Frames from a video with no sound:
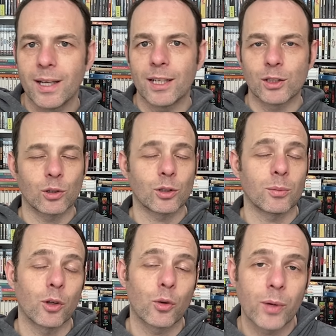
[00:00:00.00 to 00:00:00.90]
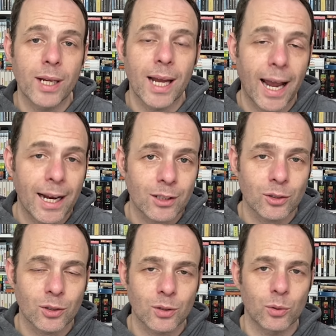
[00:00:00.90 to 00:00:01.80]
It's got some great
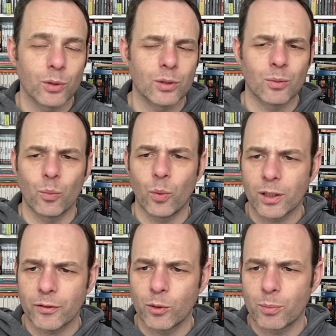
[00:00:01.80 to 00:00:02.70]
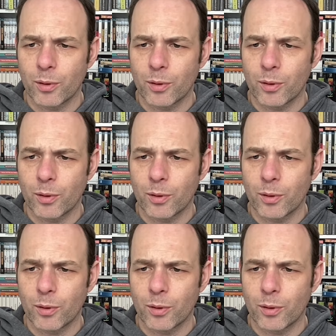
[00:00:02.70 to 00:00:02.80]
actors doing some wonderful